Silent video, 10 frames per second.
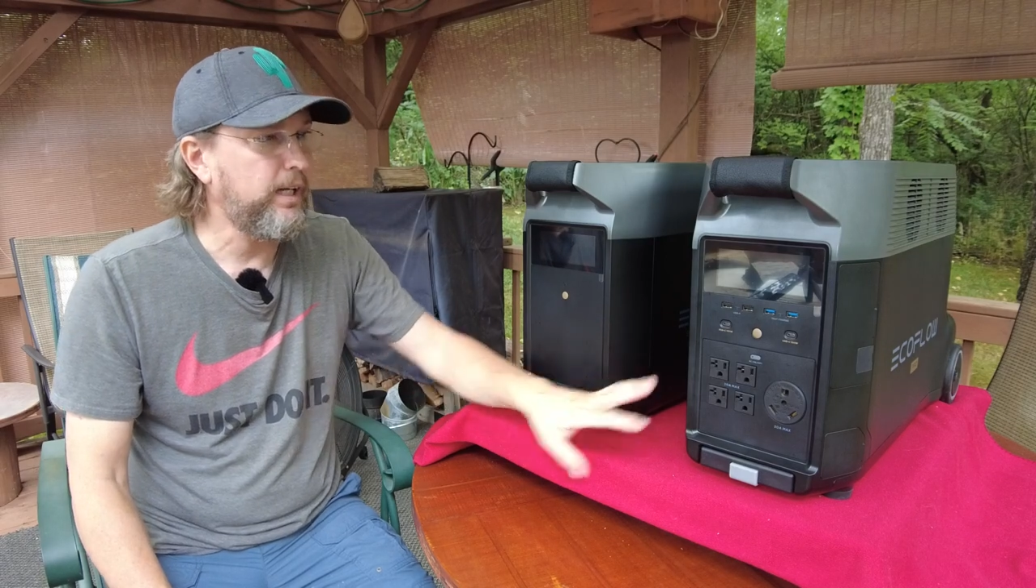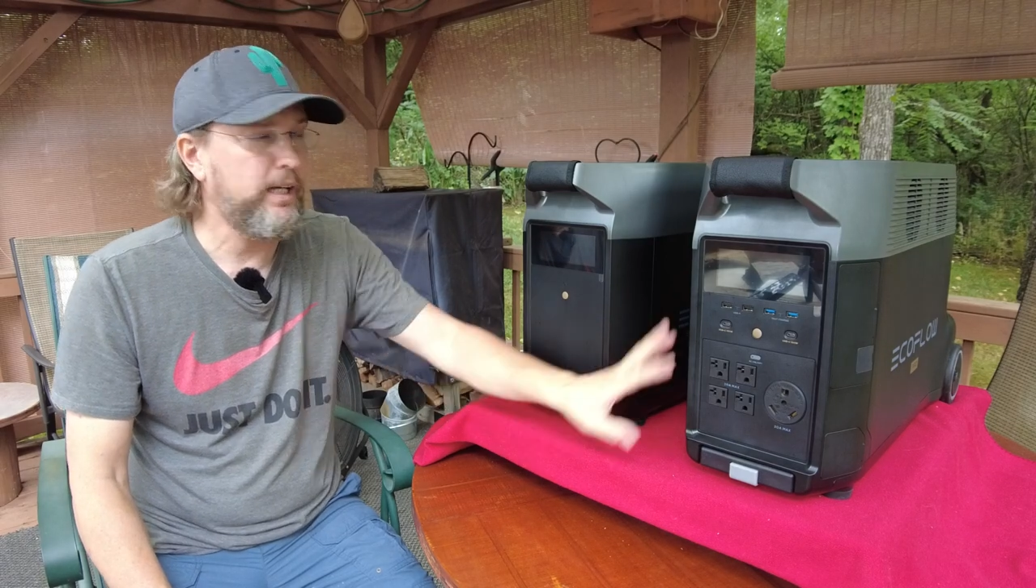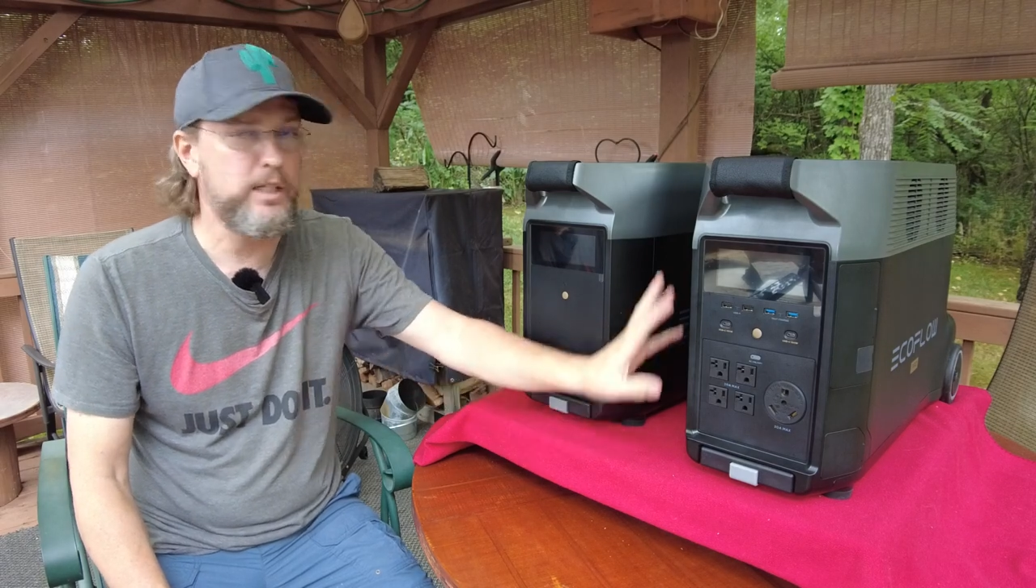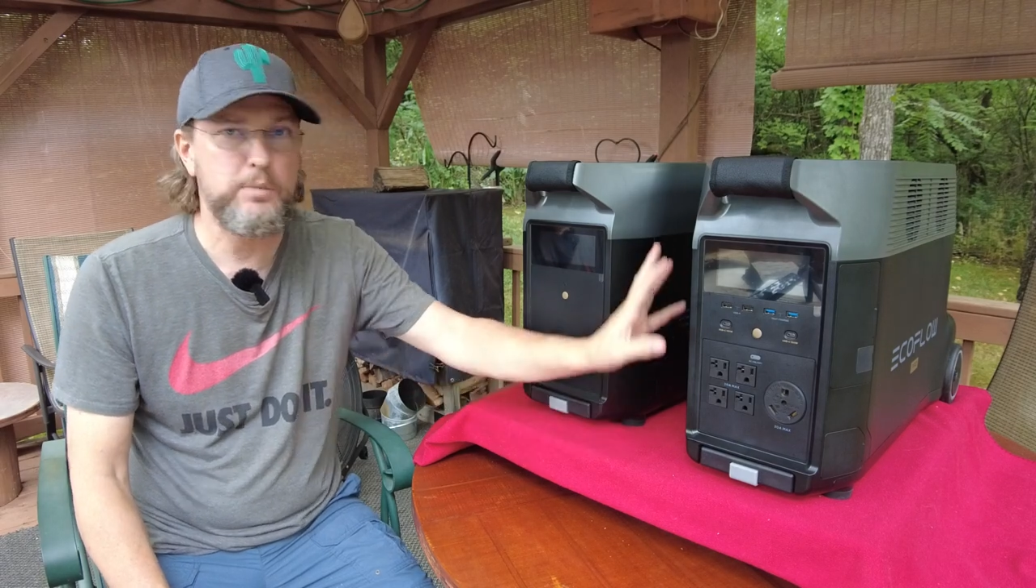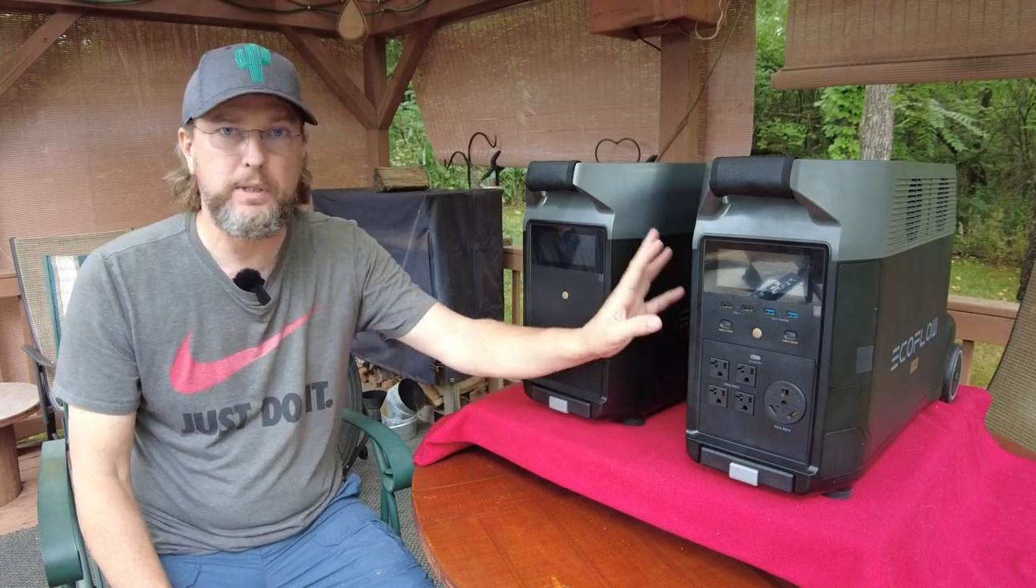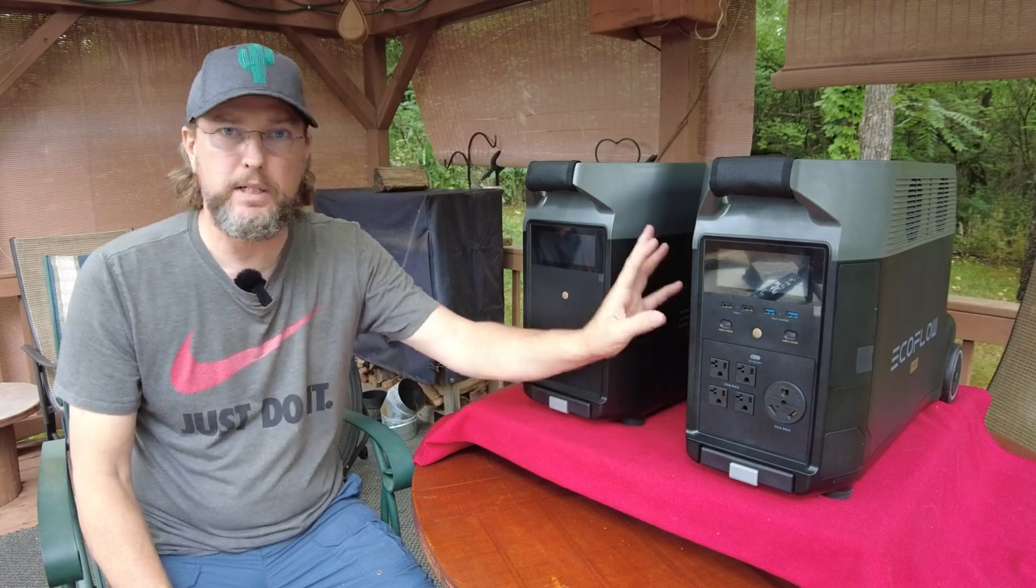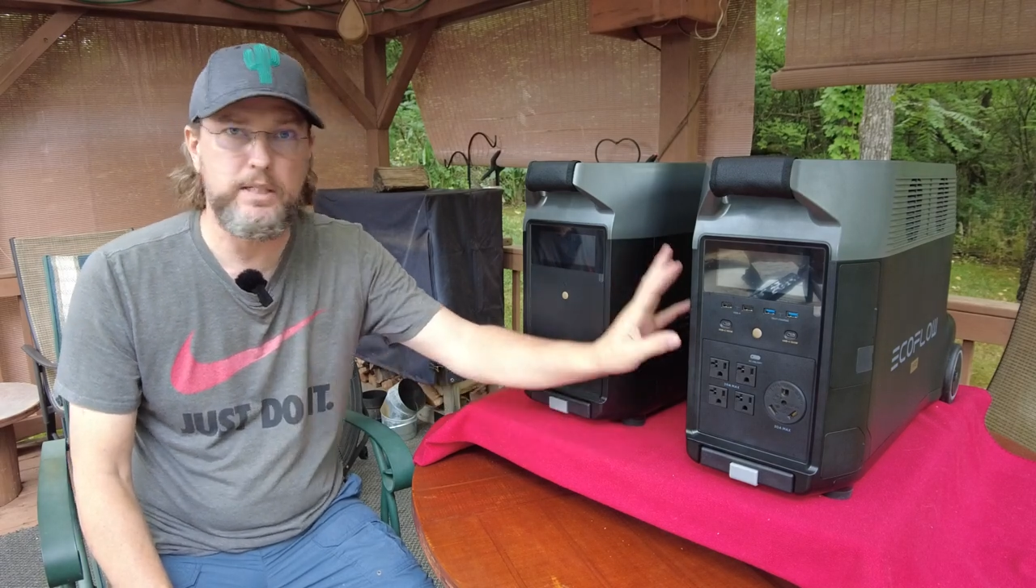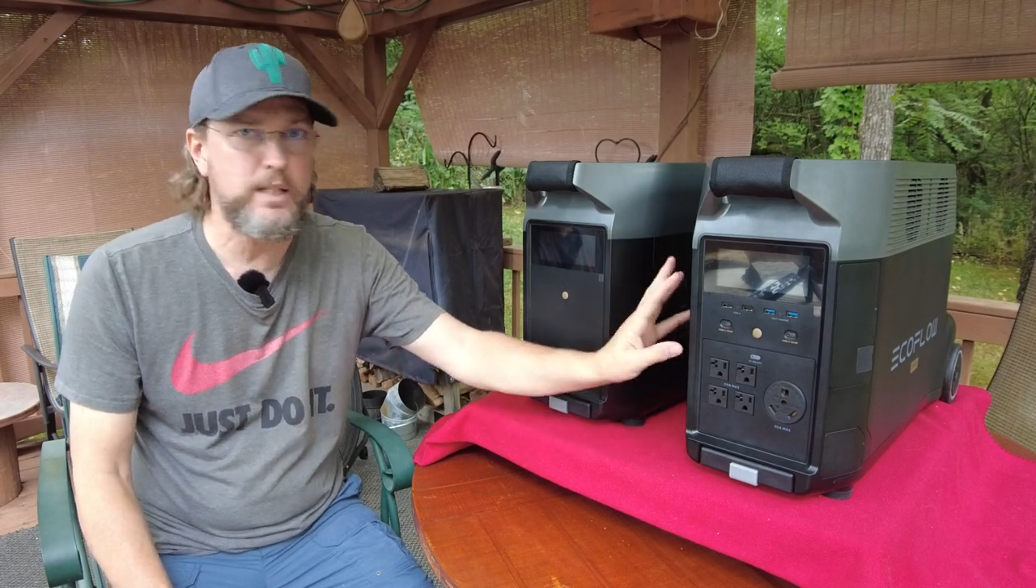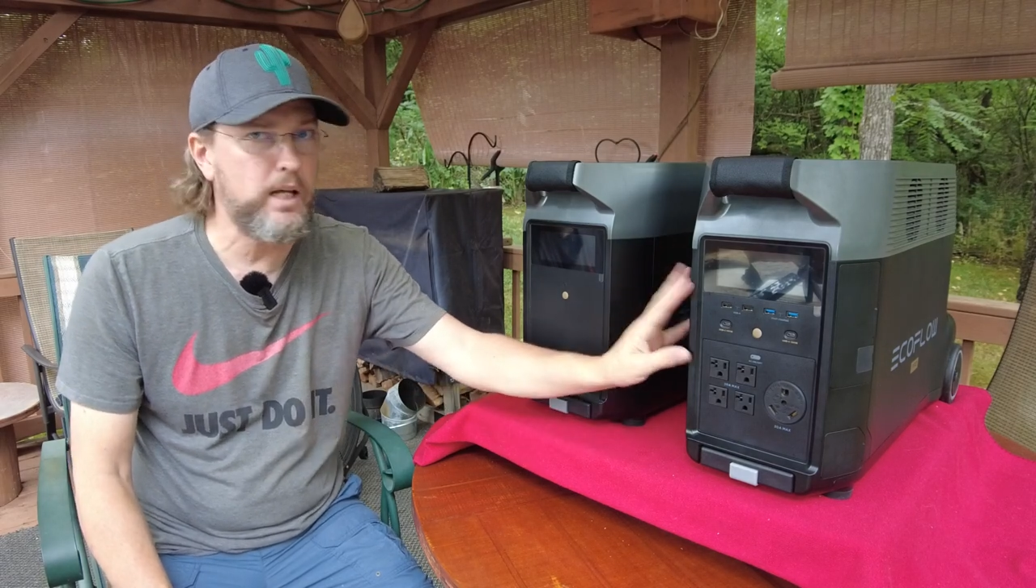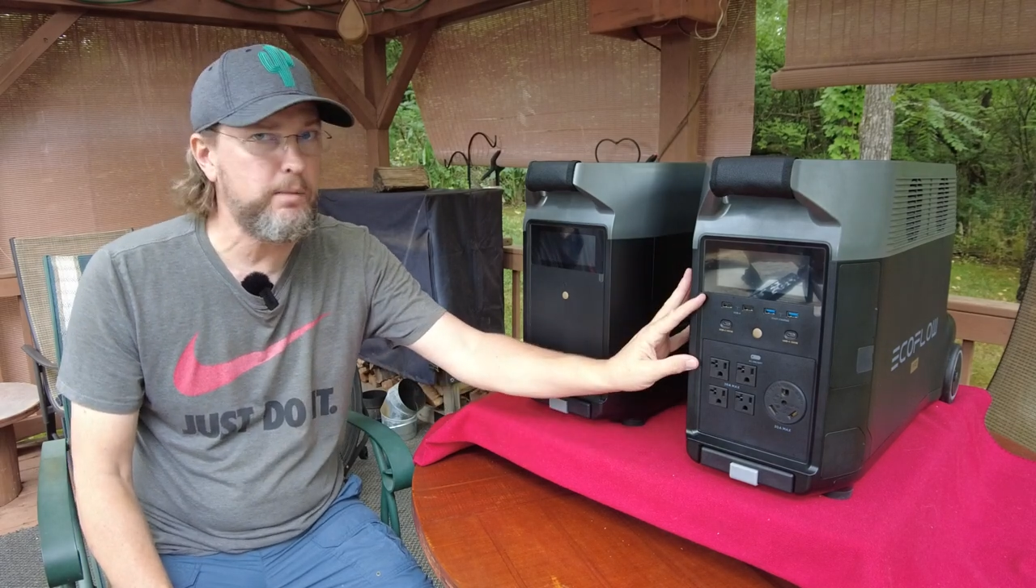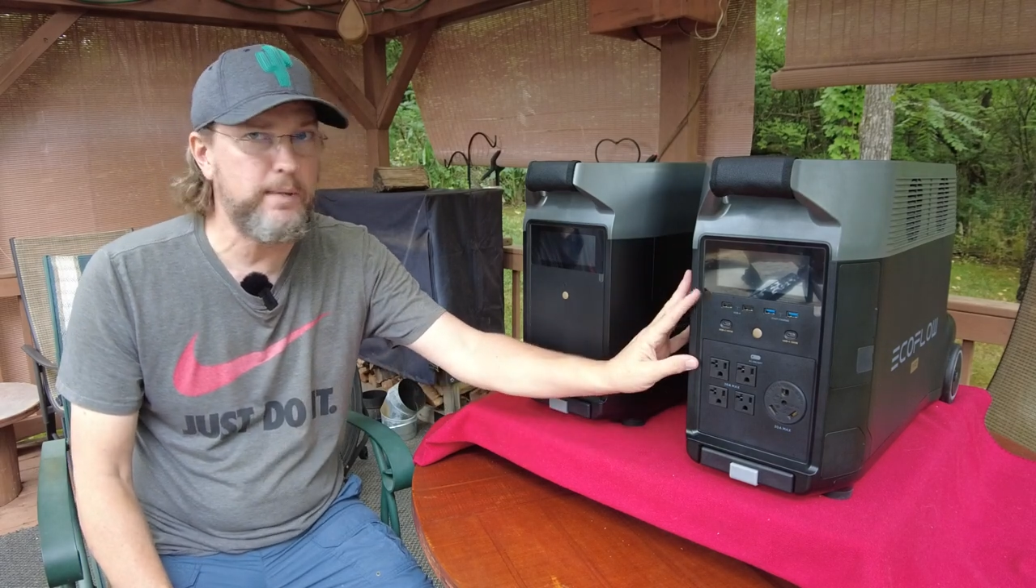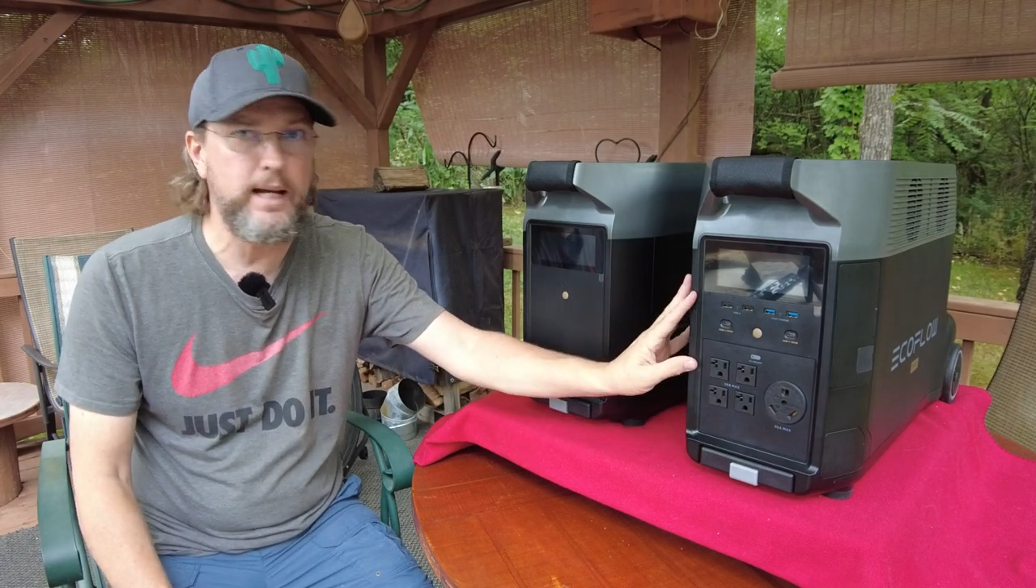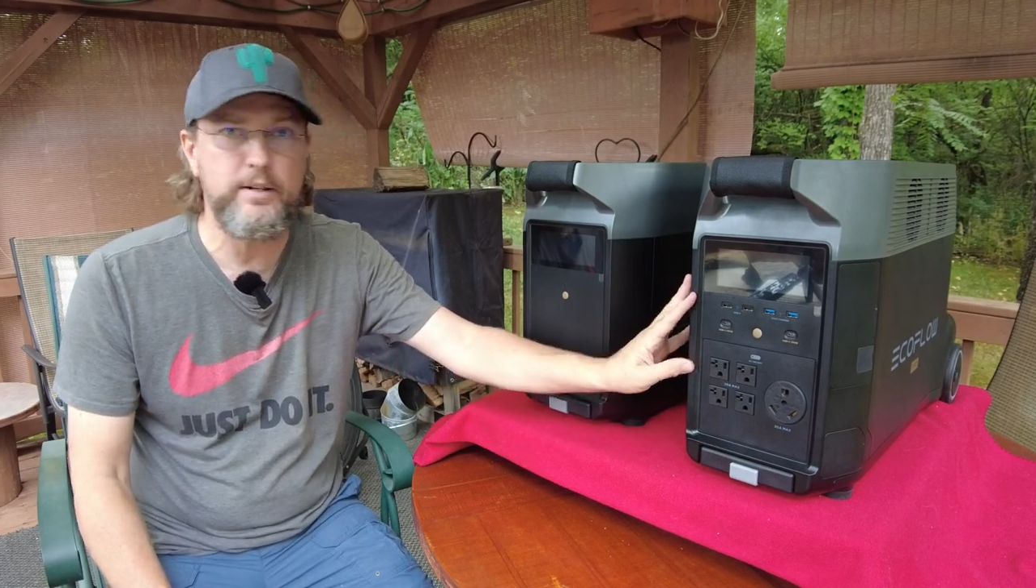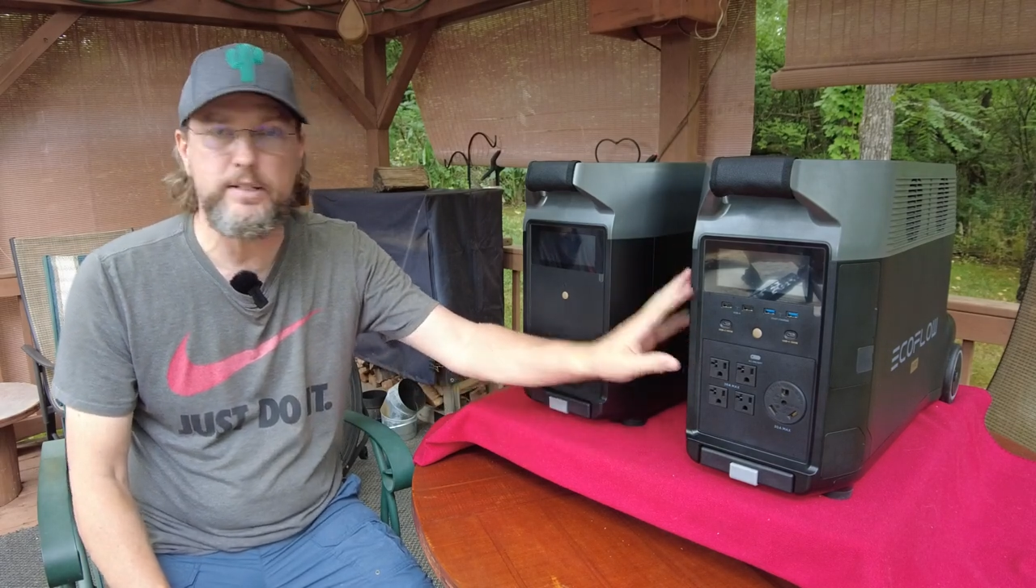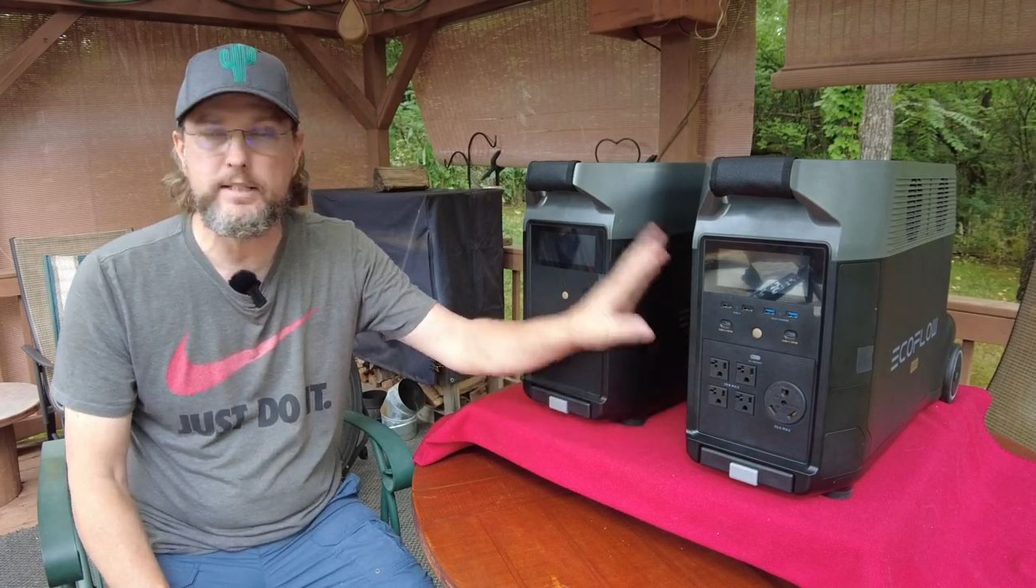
and it's because it's got the batteries,